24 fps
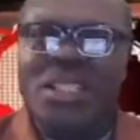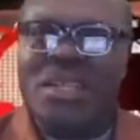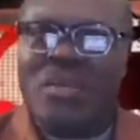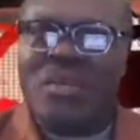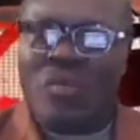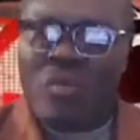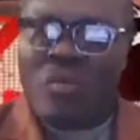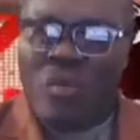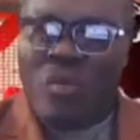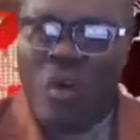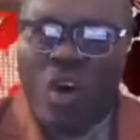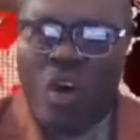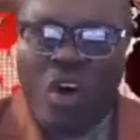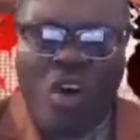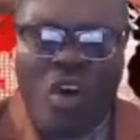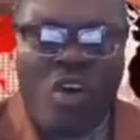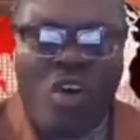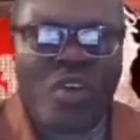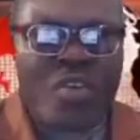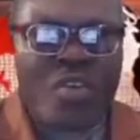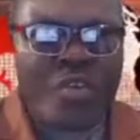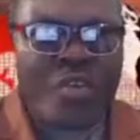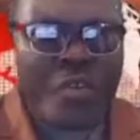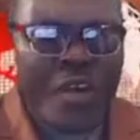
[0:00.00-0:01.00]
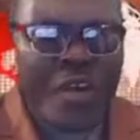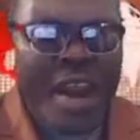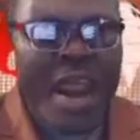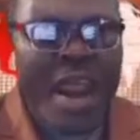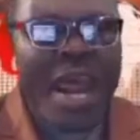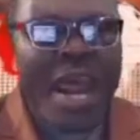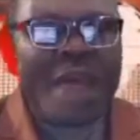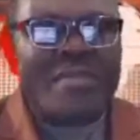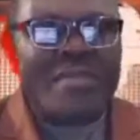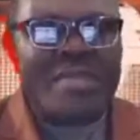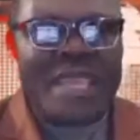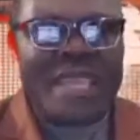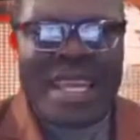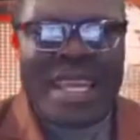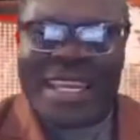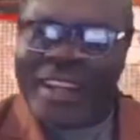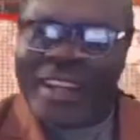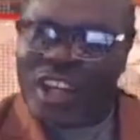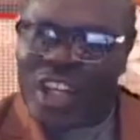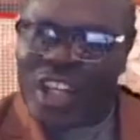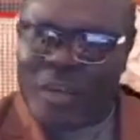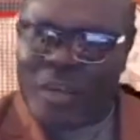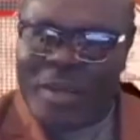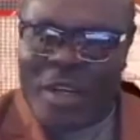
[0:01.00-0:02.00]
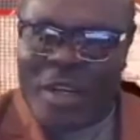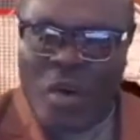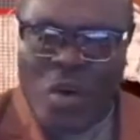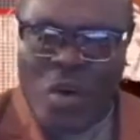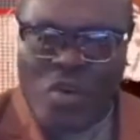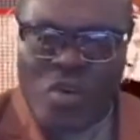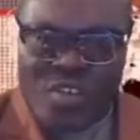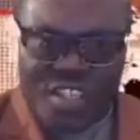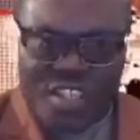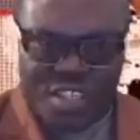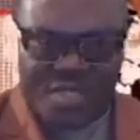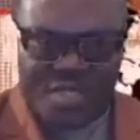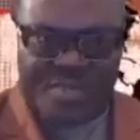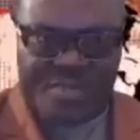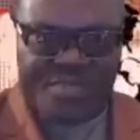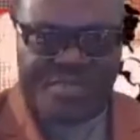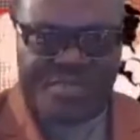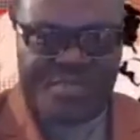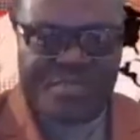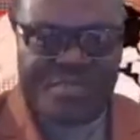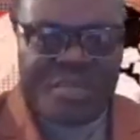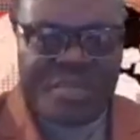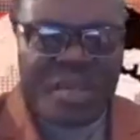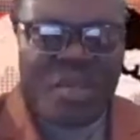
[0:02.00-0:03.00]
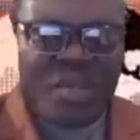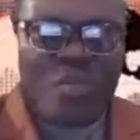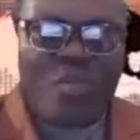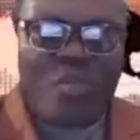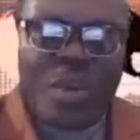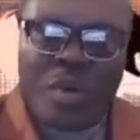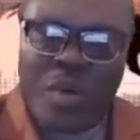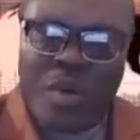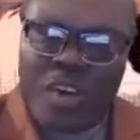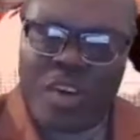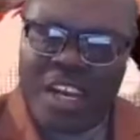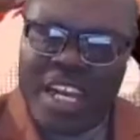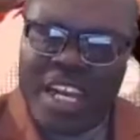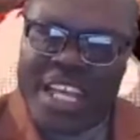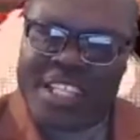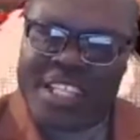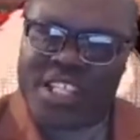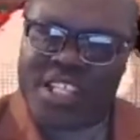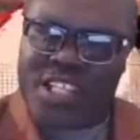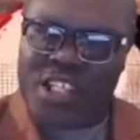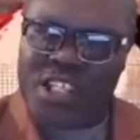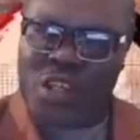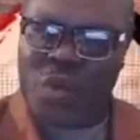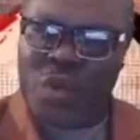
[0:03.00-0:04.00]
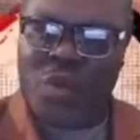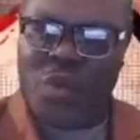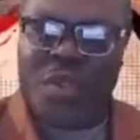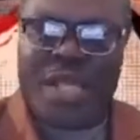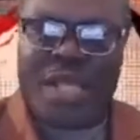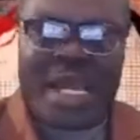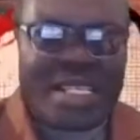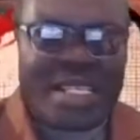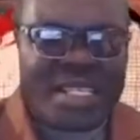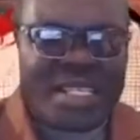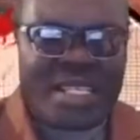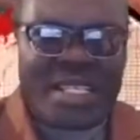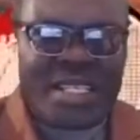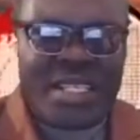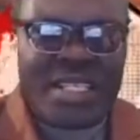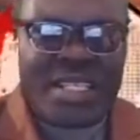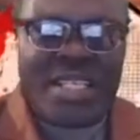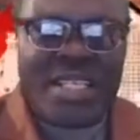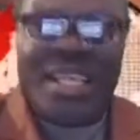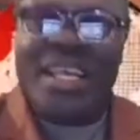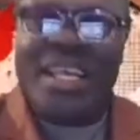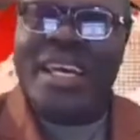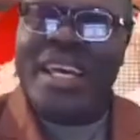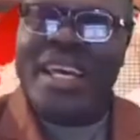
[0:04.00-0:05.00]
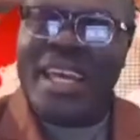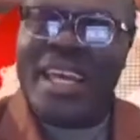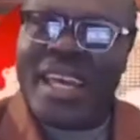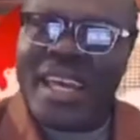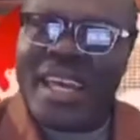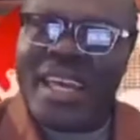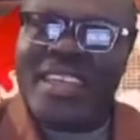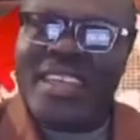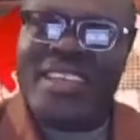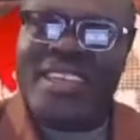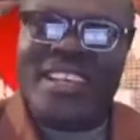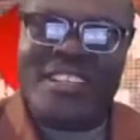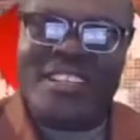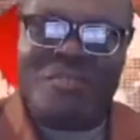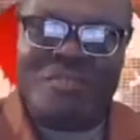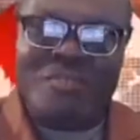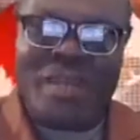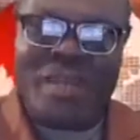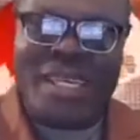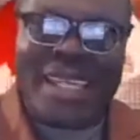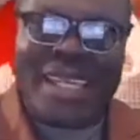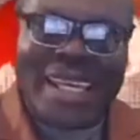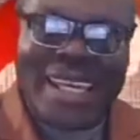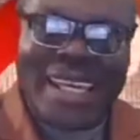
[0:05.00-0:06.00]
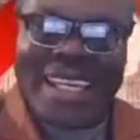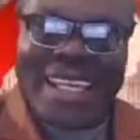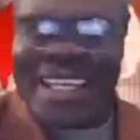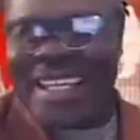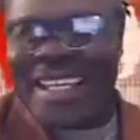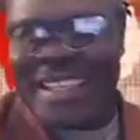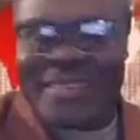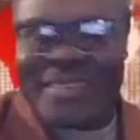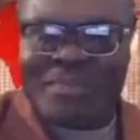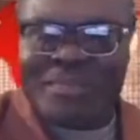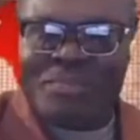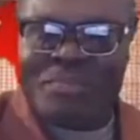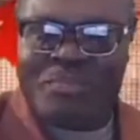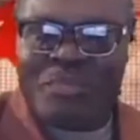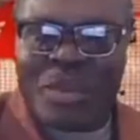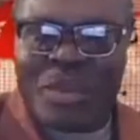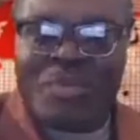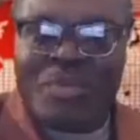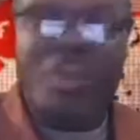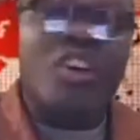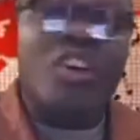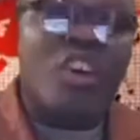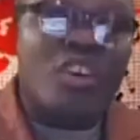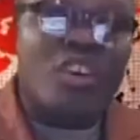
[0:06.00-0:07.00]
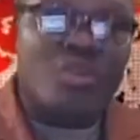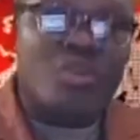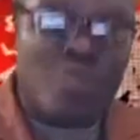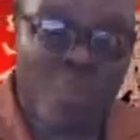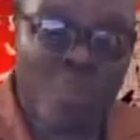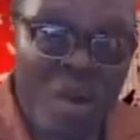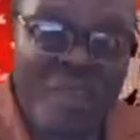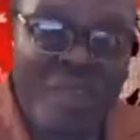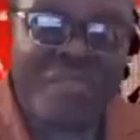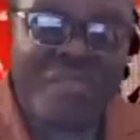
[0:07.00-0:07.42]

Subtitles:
war crimes and economic hurt. We want to let you know that it's just beginning. Because one